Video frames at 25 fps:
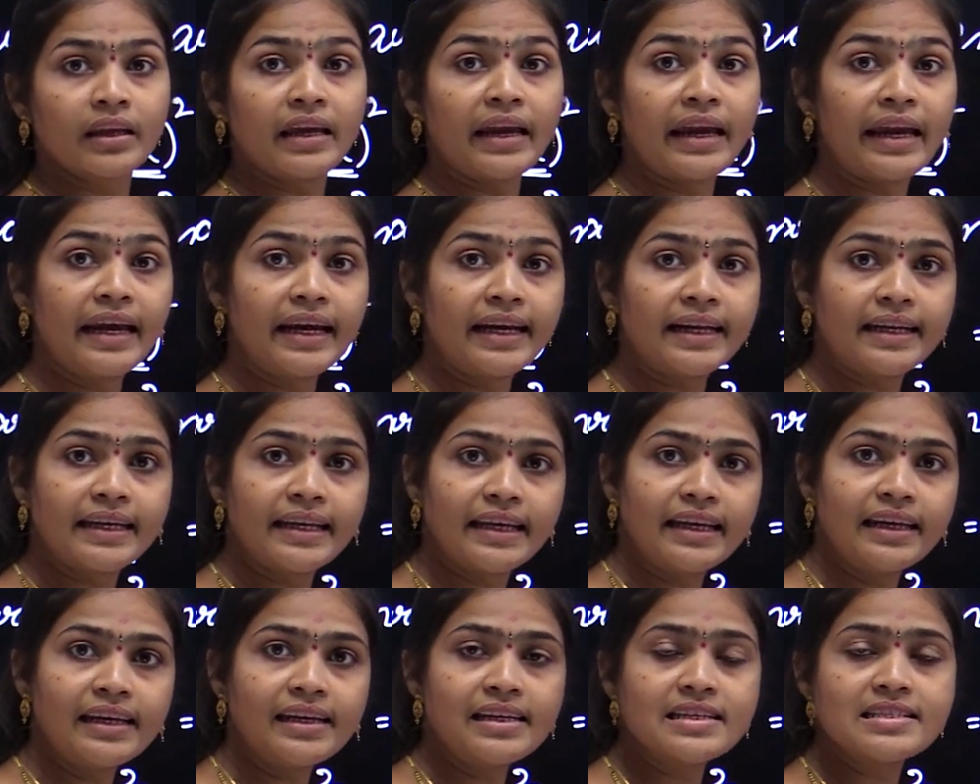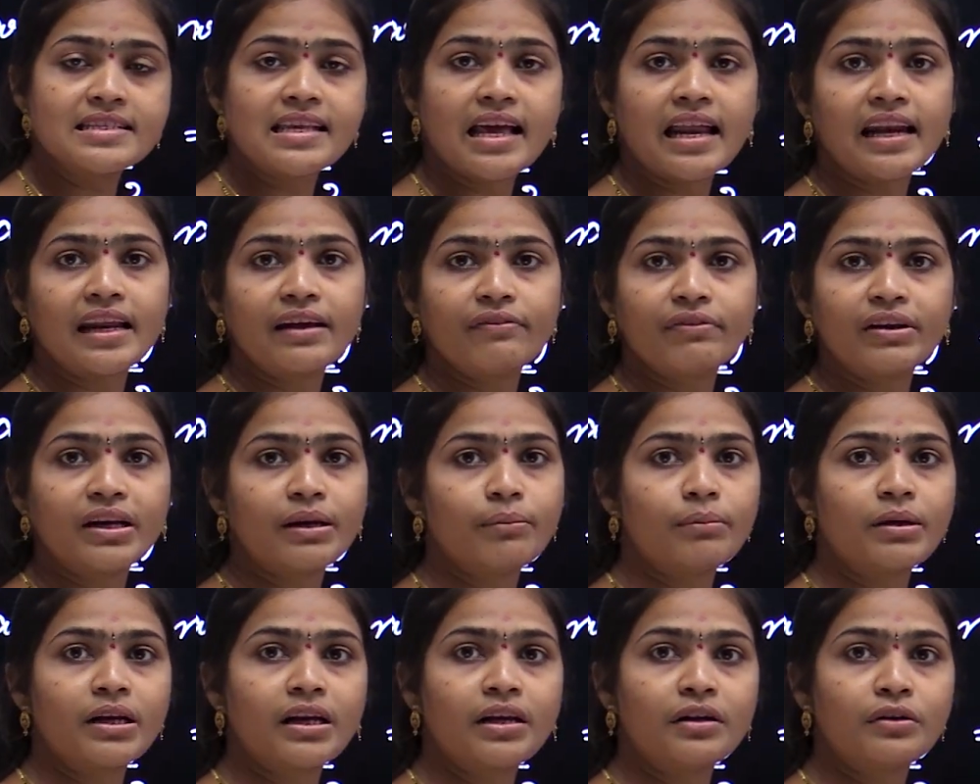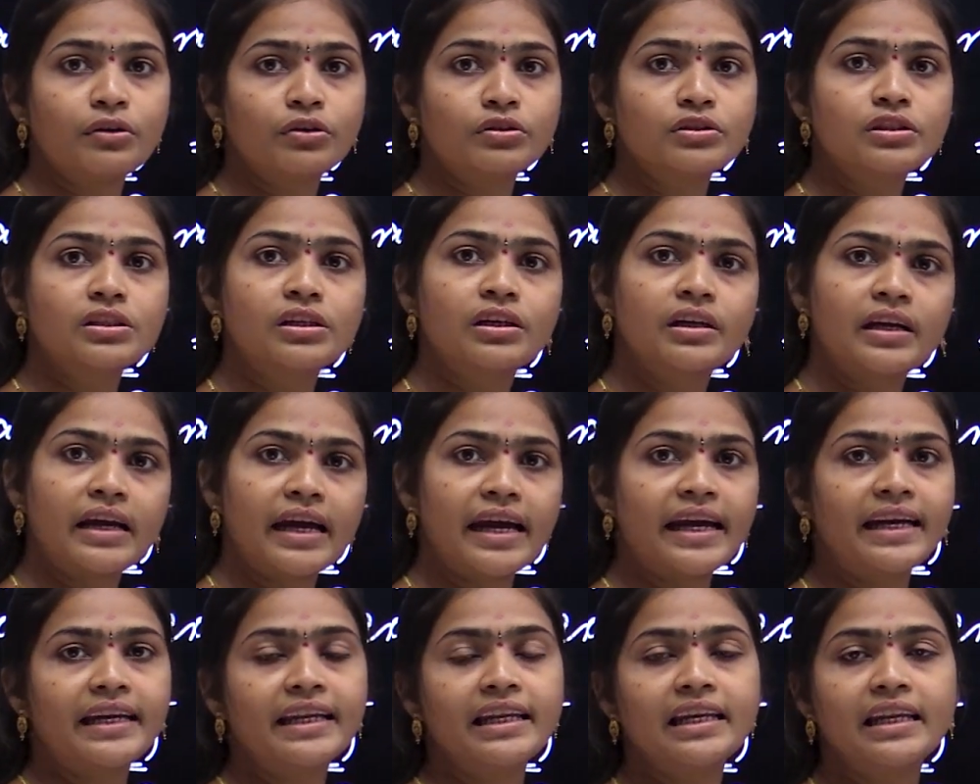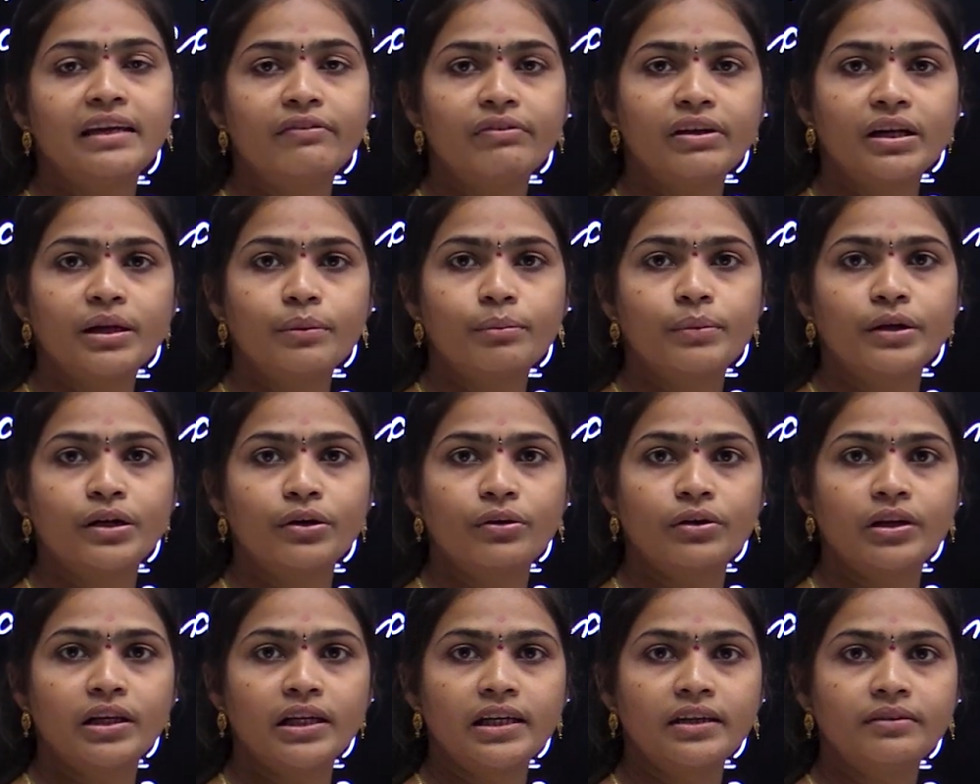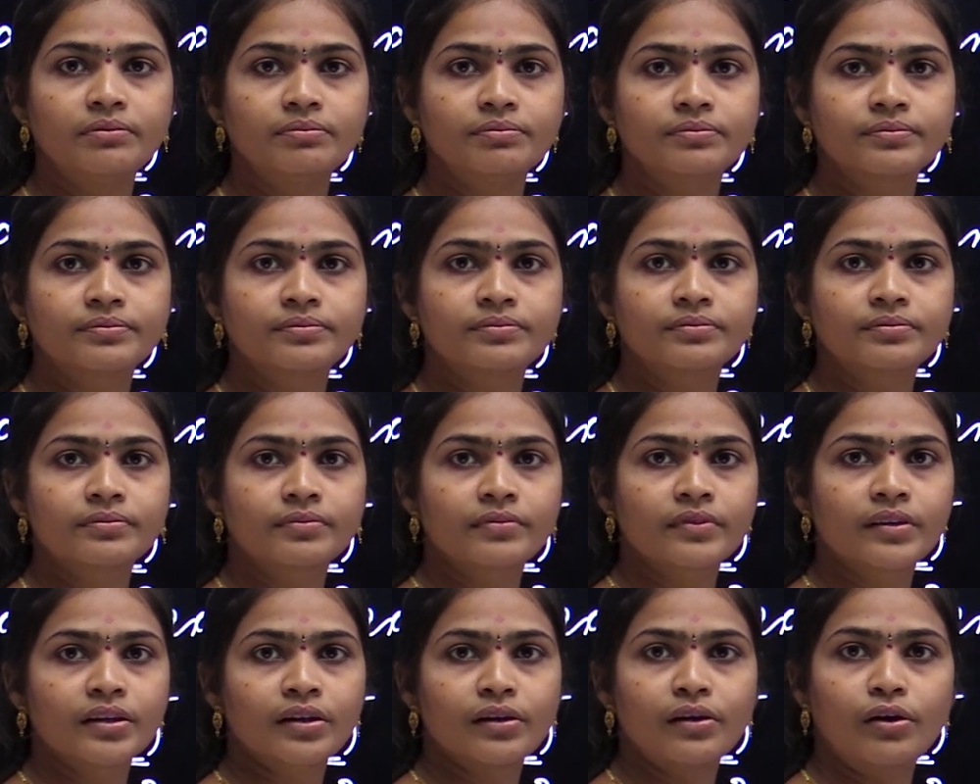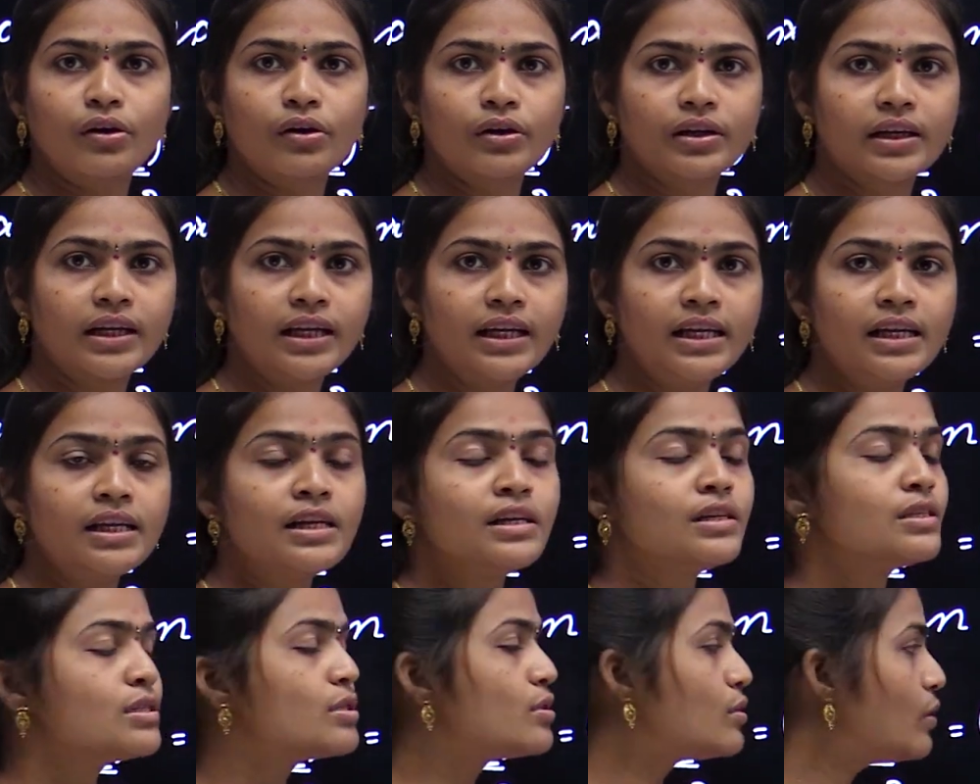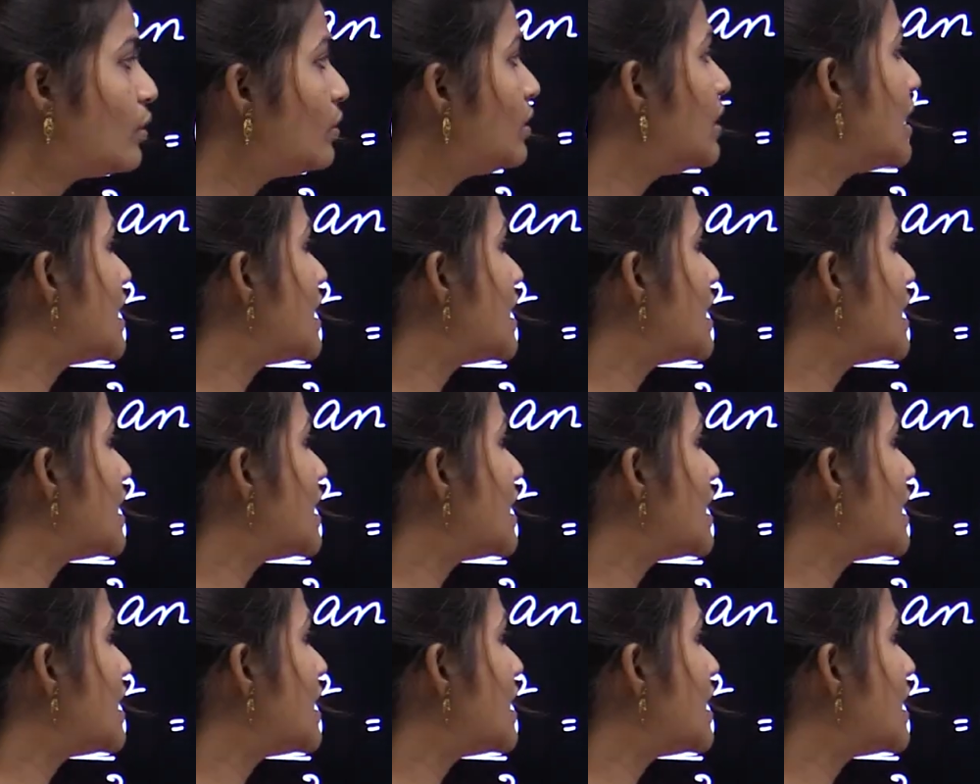18 is an even number or not? 18 even number only okay so